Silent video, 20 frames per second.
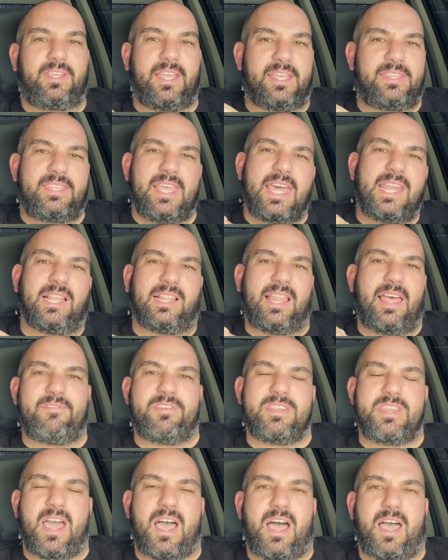Get that
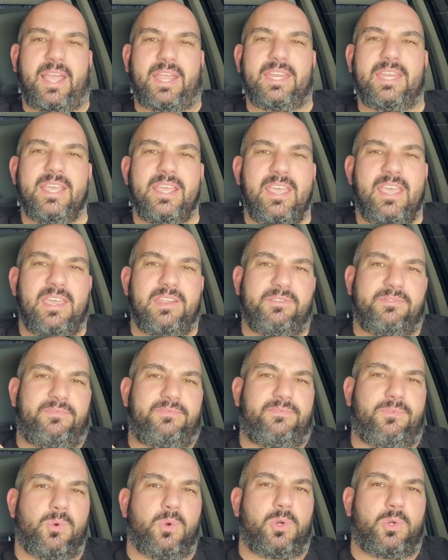11.9 in a
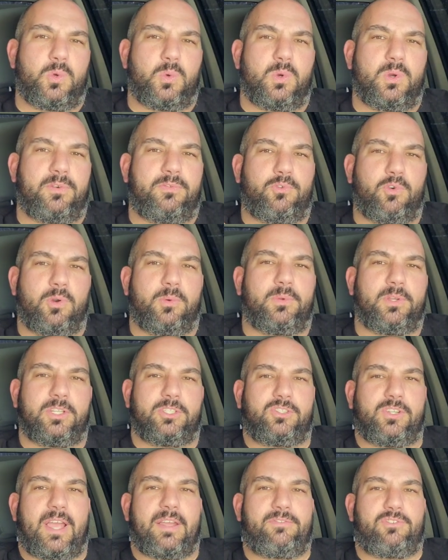four-door, four-wheel
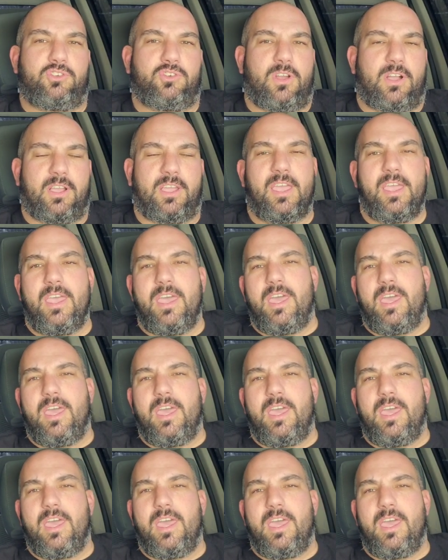drive truck.